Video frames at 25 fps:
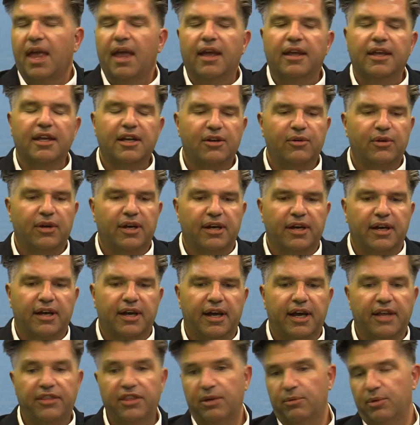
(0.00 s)
You know,
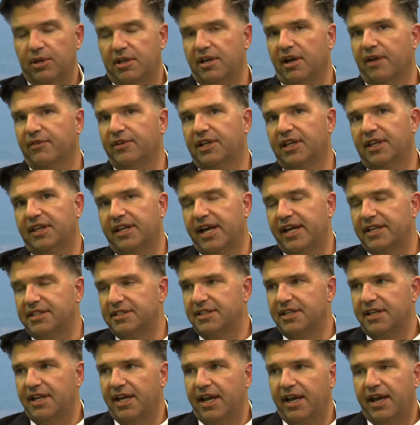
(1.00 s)
I think we covered a lot
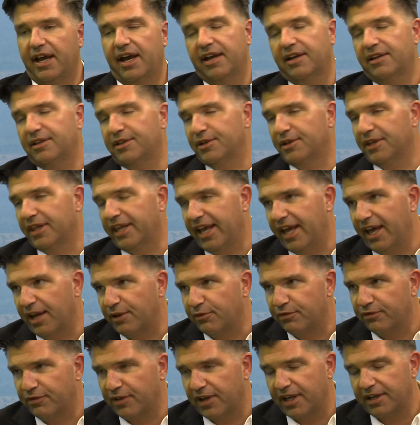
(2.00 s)
today. I clearly
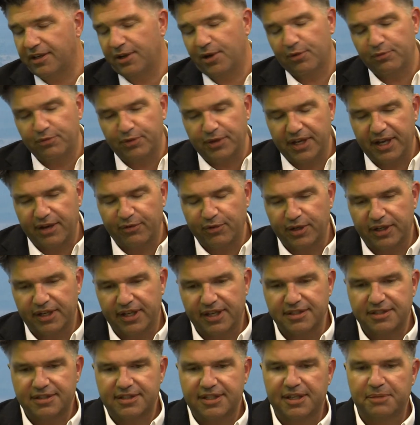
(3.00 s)
had fun. Hopefully everyone
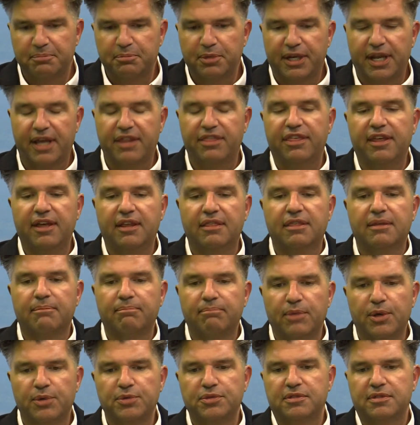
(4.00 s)
else did. But I think the
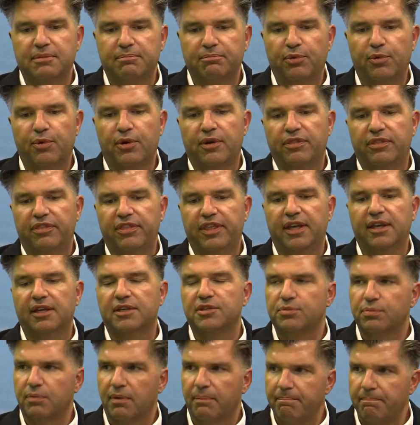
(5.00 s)
most important thing
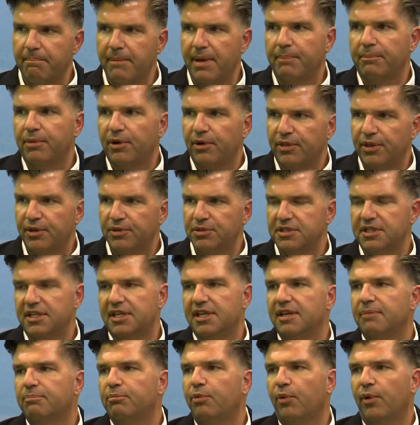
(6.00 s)
is remember those
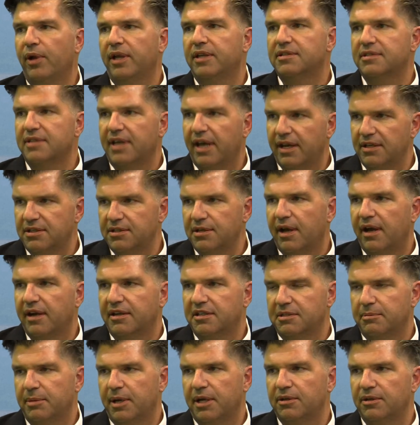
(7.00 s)
key points I
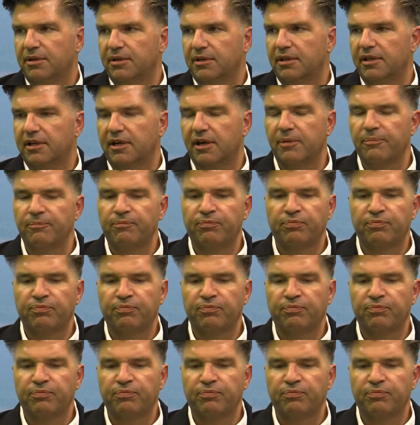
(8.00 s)
talked about earlier.